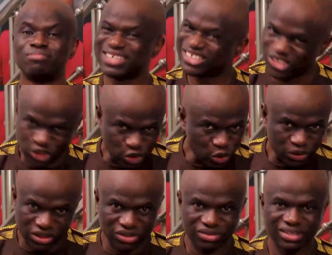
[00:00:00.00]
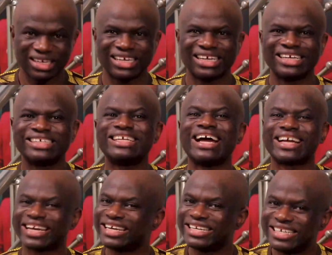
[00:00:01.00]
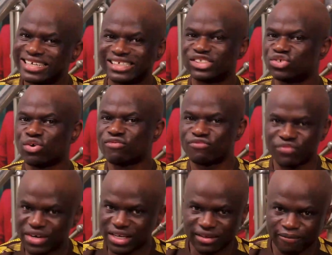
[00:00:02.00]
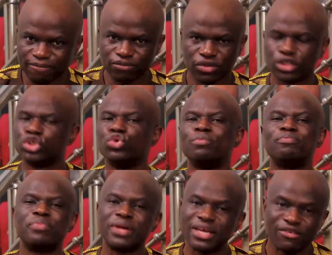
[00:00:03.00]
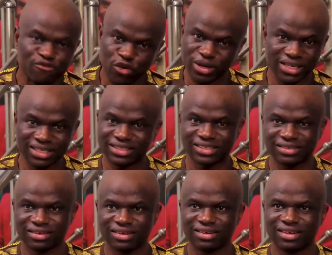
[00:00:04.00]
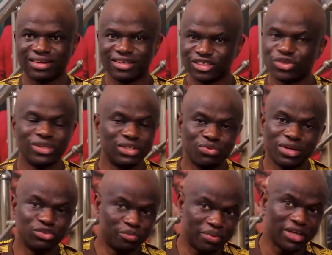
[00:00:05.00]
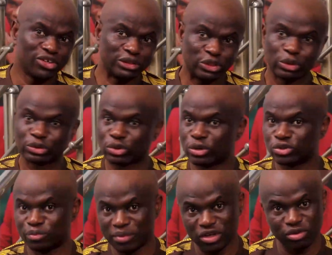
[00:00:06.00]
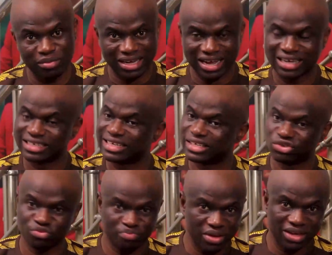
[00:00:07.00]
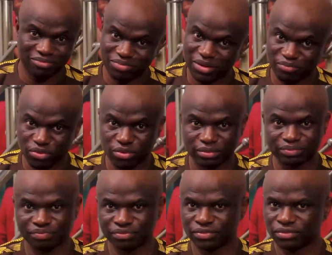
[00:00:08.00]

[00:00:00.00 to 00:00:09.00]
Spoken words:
Please note that clinic is not free. You pay for it. Just the way you pay your doctor, you pay your mechanic, you pay people.